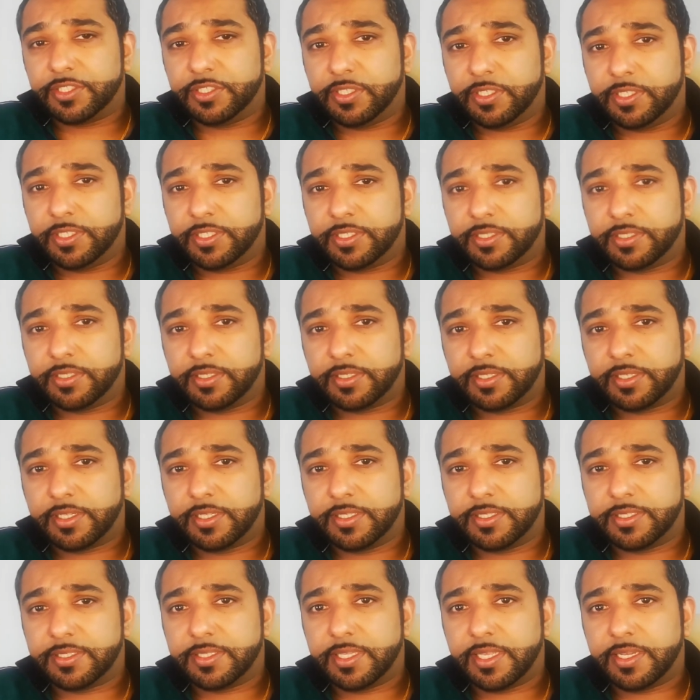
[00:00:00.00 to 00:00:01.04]
You need to
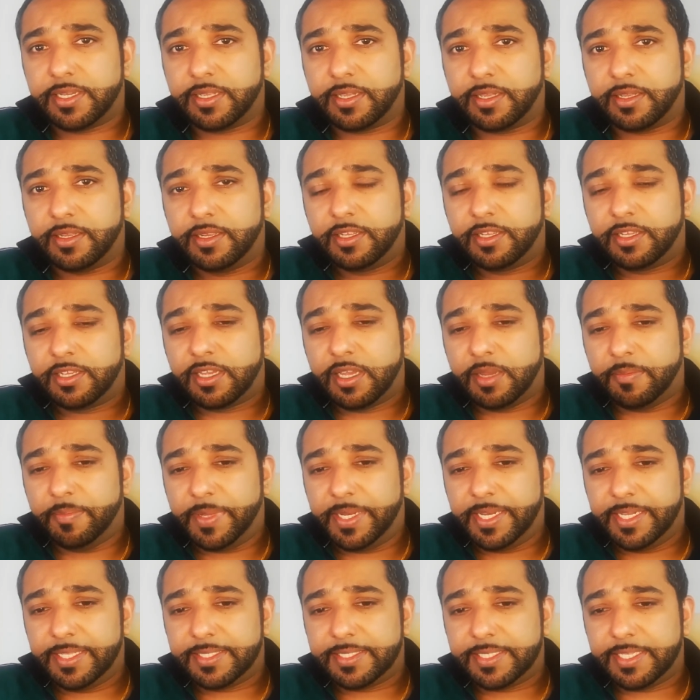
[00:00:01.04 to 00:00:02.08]
consider
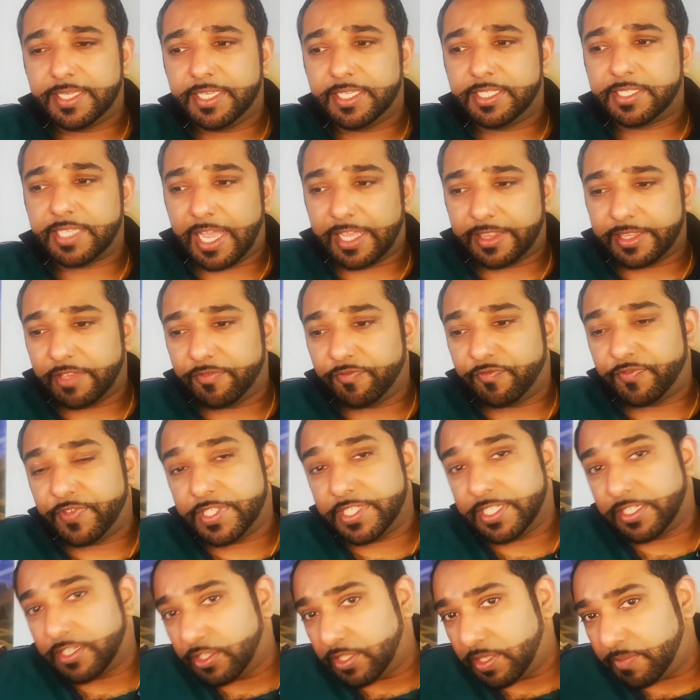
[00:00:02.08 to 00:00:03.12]
abilities and then
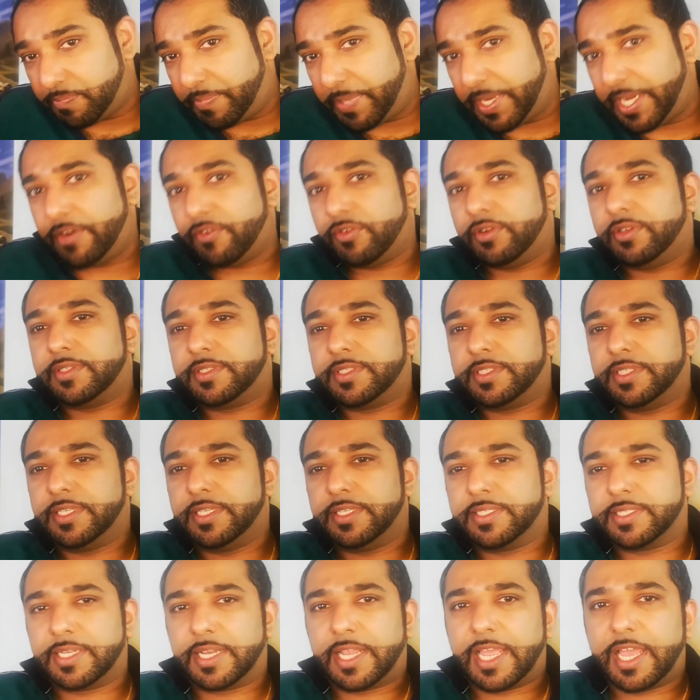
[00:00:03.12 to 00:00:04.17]
physical
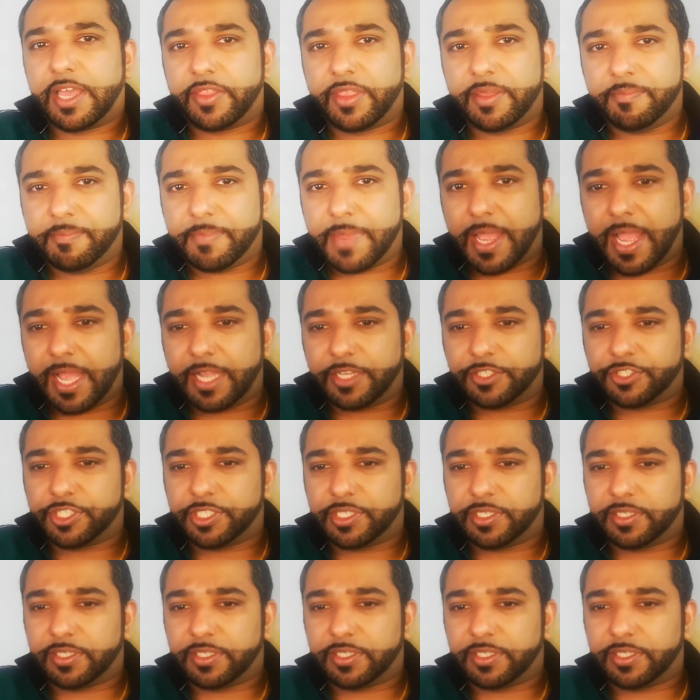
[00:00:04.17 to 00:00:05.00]
appearances and how they match.